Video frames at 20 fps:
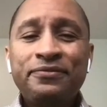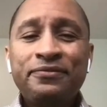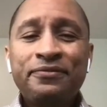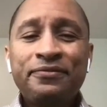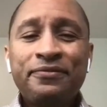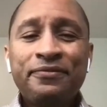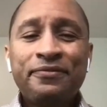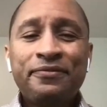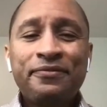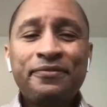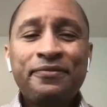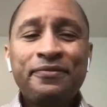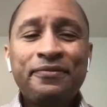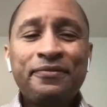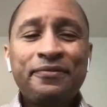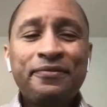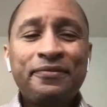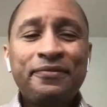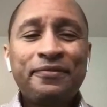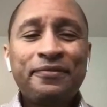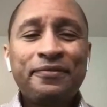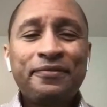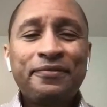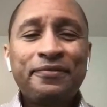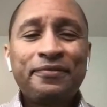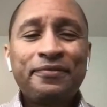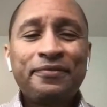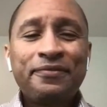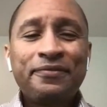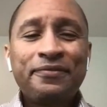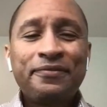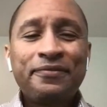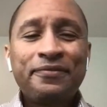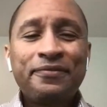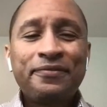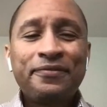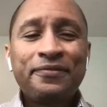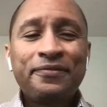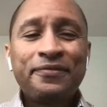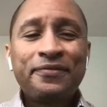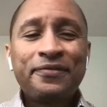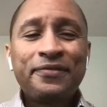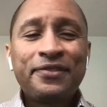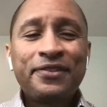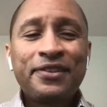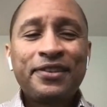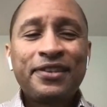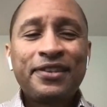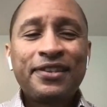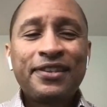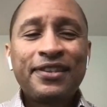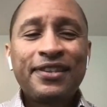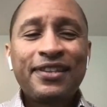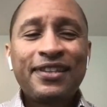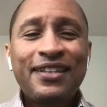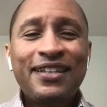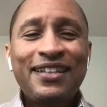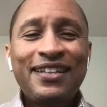No words are spoken by the person on screen.